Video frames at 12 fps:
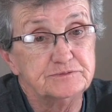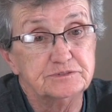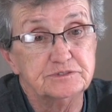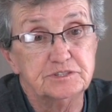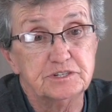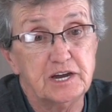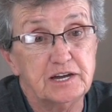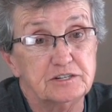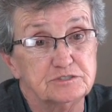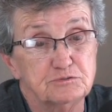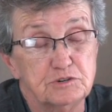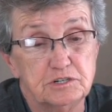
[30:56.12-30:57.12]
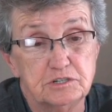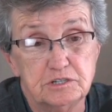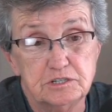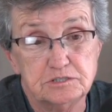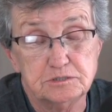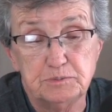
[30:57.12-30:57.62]
The guy that's running
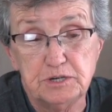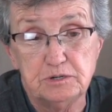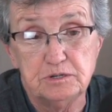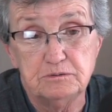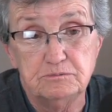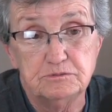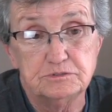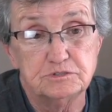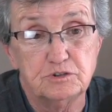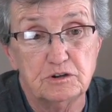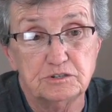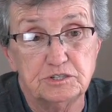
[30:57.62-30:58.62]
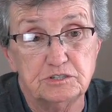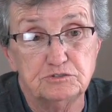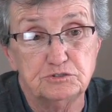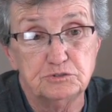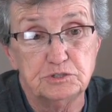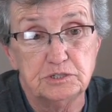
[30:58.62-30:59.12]
against me was talked
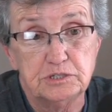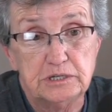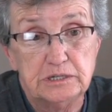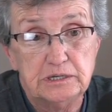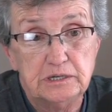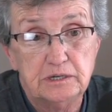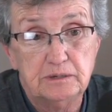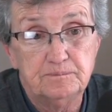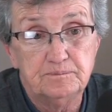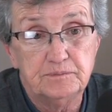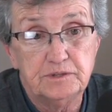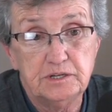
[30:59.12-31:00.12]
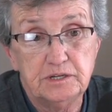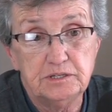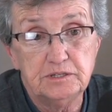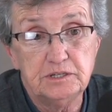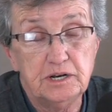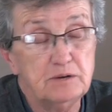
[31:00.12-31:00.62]
into it.
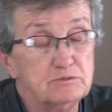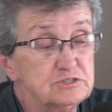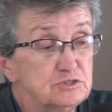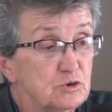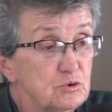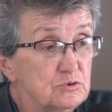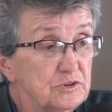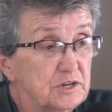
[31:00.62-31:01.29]
And then I was told that